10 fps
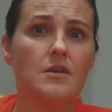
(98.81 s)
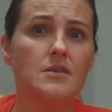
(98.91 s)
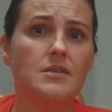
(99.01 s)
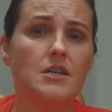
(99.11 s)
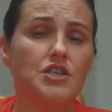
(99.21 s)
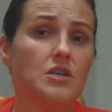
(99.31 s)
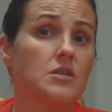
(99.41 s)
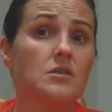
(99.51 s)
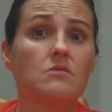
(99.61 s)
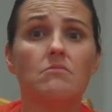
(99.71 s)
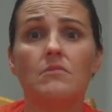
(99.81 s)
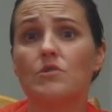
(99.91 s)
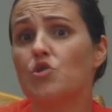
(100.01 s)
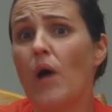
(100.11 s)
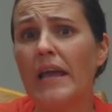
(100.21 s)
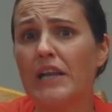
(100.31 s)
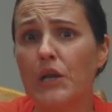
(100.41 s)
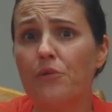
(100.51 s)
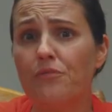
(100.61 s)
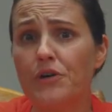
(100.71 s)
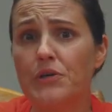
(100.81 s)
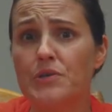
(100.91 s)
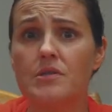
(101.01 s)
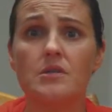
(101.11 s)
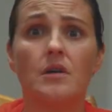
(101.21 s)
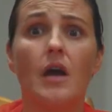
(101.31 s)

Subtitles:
such as trying new foods